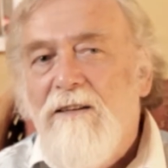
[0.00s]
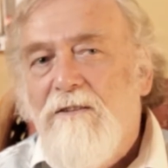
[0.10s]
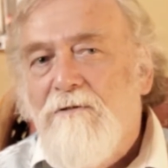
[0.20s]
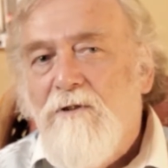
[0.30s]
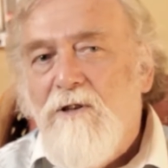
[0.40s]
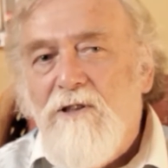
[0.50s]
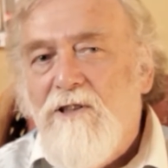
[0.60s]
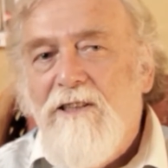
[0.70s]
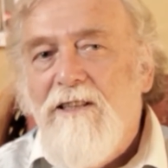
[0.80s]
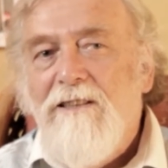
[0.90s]

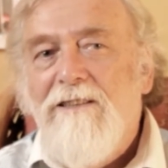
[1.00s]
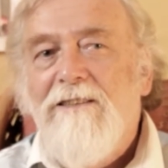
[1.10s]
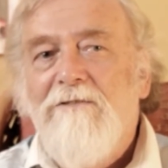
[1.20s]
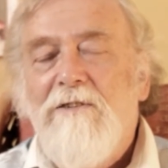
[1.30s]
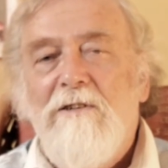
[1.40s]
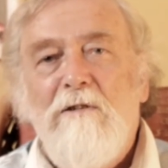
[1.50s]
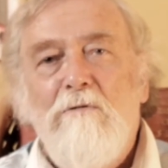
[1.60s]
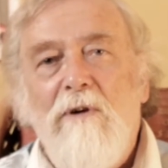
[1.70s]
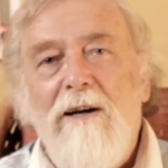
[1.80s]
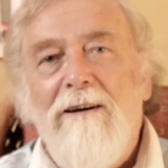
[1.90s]
first. They're very
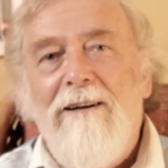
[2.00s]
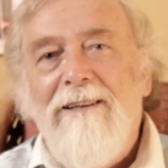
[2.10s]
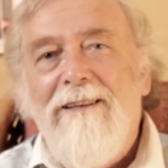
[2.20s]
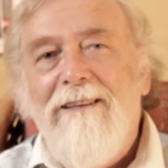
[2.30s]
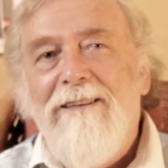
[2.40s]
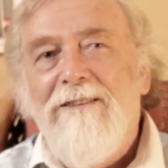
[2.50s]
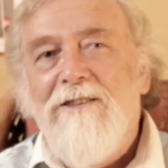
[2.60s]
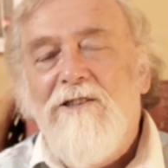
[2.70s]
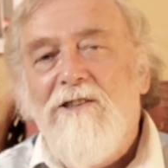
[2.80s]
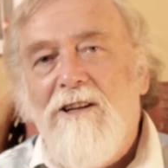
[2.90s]
rarely
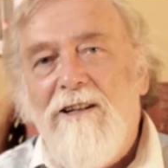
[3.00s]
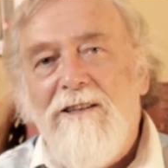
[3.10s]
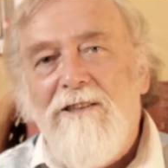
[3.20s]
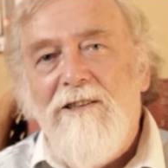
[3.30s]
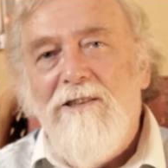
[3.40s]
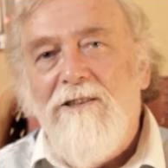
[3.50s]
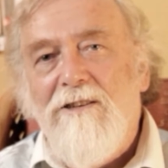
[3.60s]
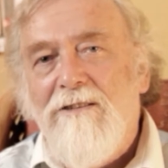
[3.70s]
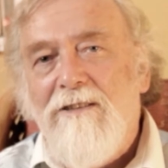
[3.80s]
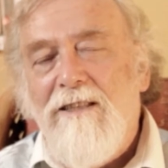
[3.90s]
the subtleties,
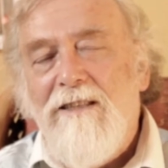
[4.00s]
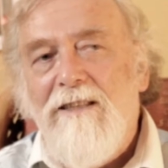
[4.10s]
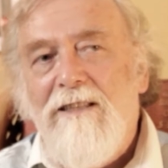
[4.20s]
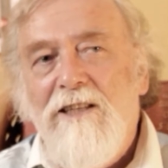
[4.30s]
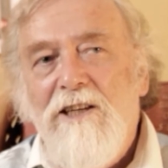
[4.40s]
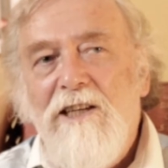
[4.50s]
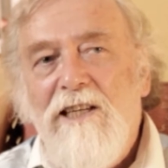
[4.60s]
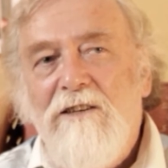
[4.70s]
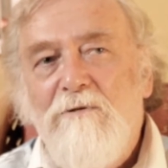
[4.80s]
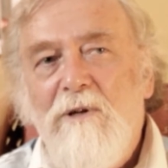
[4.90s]
aren't they?
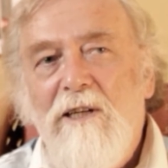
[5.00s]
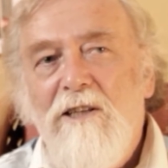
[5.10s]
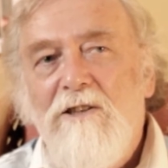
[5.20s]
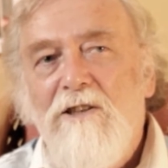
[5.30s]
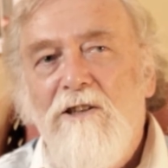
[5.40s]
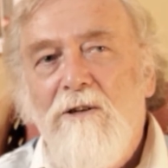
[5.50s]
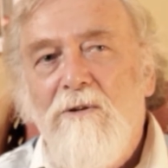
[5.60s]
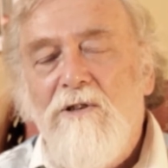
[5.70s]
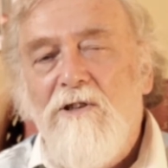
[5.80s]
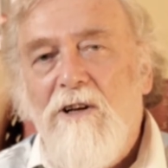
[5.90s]
If we need to know
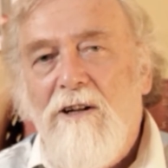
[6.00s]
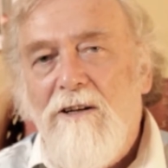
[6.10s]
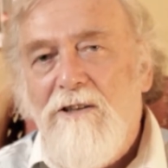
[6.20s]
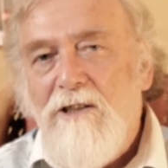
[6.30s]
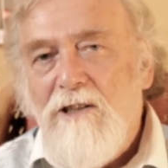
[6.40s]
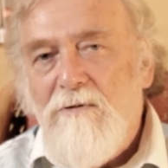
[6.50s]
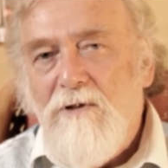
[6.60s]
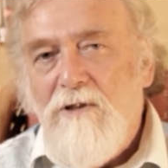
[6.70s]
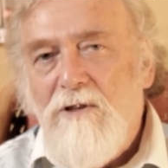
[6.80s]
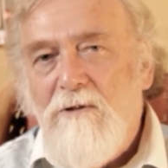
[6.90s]
the subtleties of a
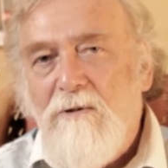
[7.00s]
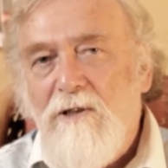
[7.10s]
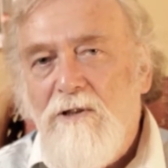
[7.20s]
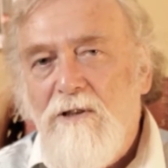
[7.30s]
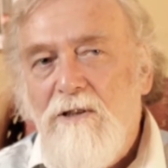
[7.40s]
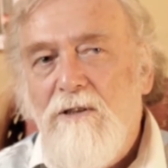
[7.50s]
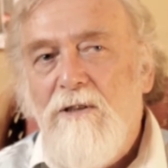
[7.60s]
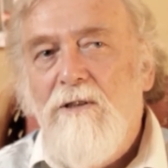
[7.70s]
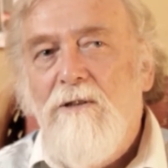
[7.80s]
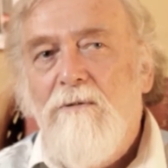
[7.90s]
situation,
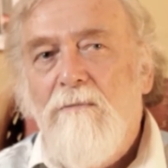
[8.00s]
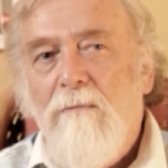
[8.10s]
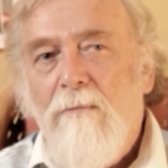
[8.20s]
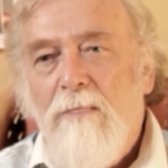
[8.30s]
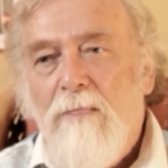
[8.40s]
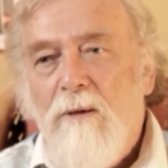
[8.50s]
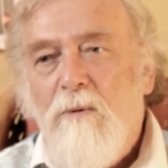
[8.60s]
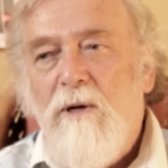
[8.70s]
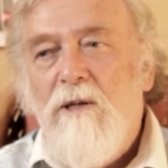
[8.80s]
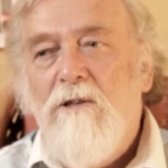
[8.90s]

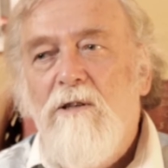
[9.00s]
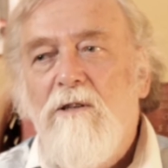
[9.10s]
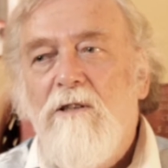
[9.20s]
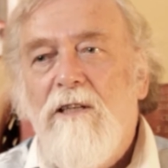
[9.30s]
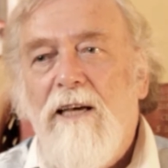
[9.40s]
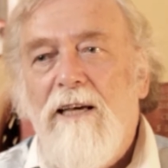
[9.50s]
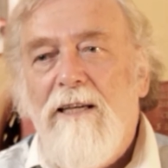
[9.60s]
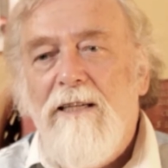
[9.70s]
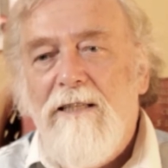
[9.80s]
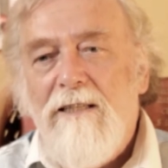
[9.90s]
we need to look
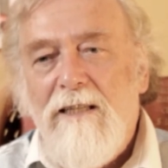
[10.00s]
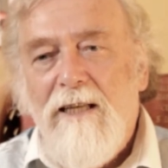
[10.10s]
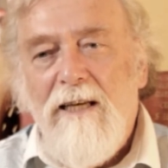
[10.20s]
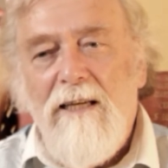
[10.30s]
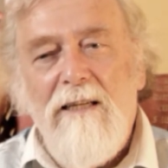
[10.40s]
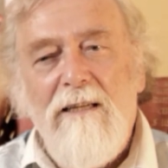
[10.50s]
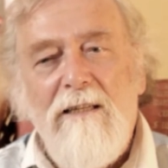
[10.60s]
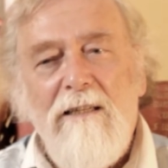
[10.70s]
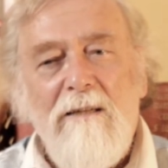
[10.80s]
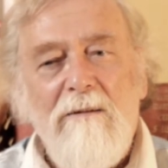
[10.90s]
again and again
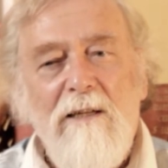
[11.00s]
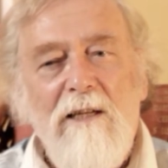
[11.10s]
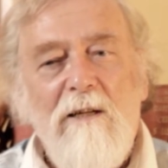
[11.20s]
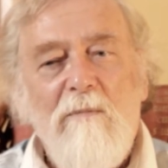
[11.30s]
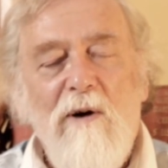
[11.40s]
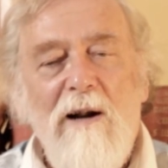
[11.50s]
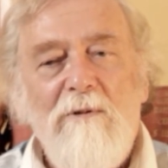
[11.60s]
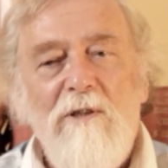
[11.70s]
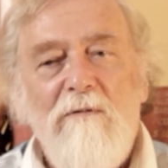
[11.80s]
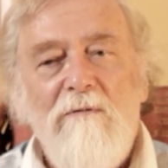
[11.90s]
and
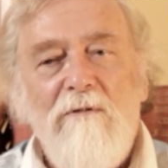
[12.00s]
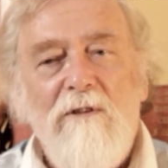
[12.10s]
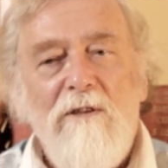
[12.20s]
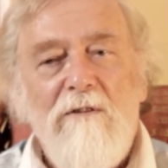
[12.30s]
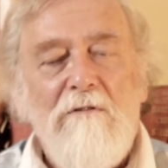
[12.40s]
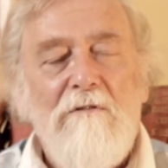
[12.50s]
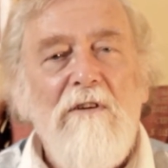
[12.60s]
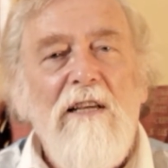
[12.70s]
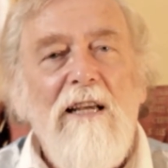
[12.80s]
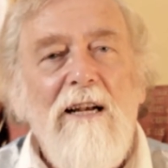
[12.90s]
perhaps even
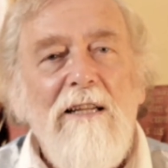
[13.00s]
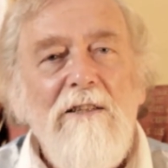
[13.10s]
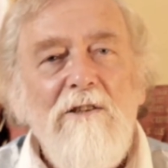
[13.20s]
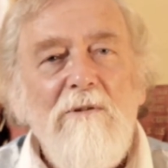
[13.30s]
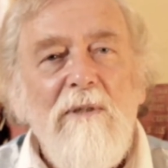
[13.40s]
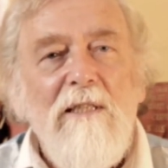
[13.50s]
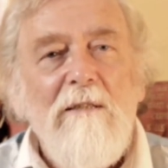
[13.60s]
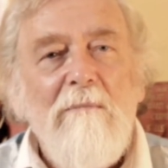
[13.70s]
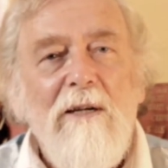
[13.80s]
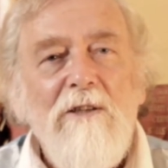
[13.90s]
feel into it.
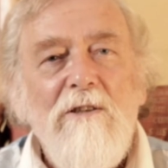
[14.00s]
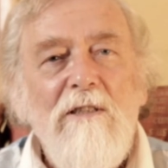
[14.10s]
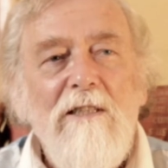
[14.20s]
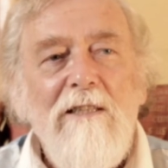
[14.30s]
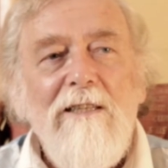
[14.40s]
Imagine